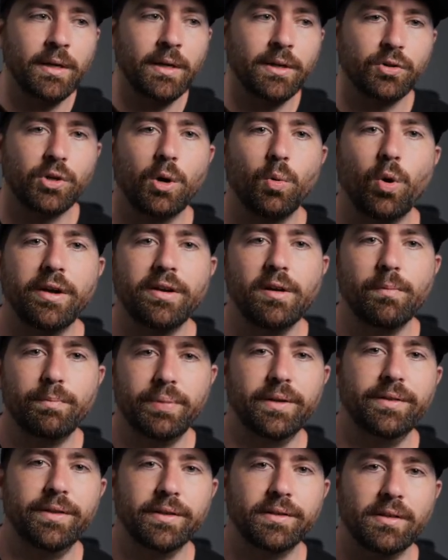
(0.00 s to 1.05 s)
So I wanted to
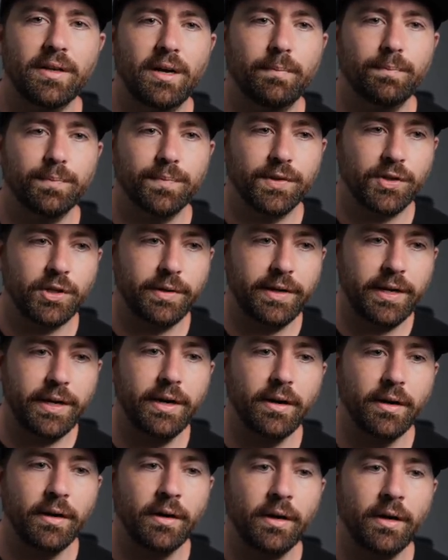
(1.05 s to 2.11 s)
build this up. So
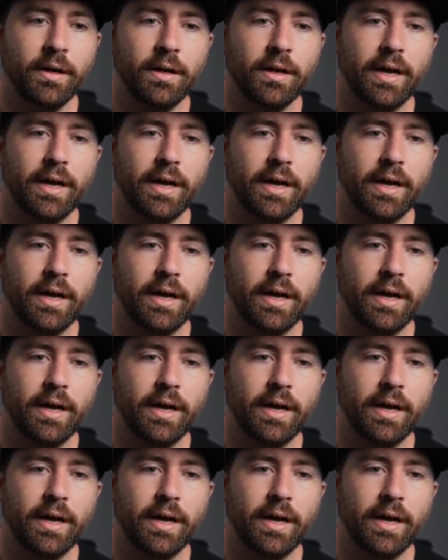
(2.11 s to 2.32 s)
here,